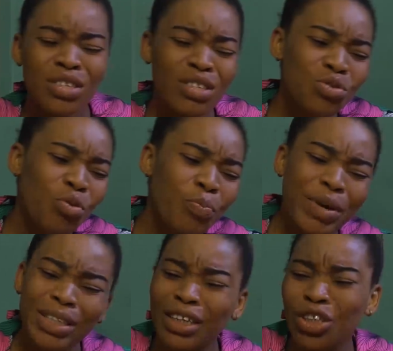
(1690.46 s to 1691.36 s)
Isn't it
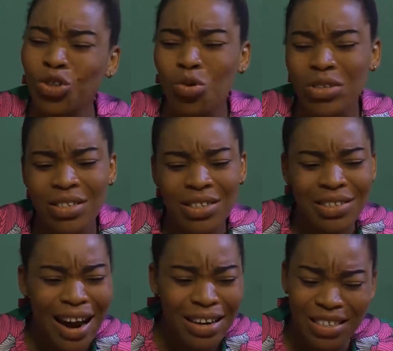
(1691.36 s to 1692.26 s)
better they just
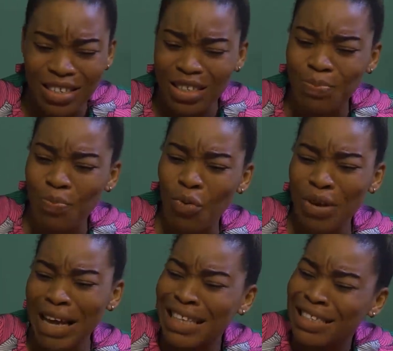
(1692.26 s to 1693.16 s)
sack this
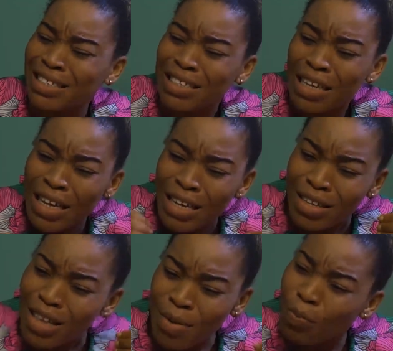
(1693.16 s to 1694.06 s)
boy and
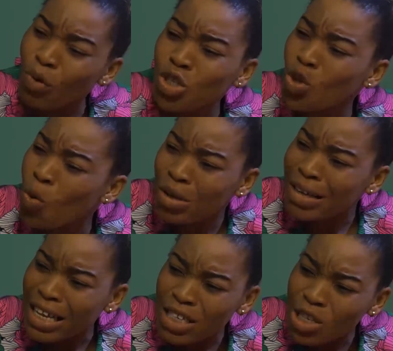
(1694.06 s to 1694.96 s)
employ someone
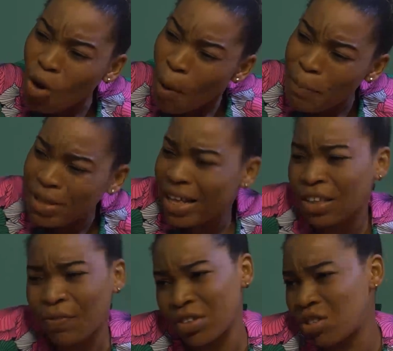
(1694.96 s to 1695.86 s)
that is
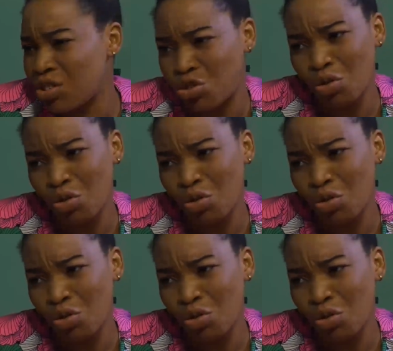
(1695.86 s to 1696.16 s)
competent for this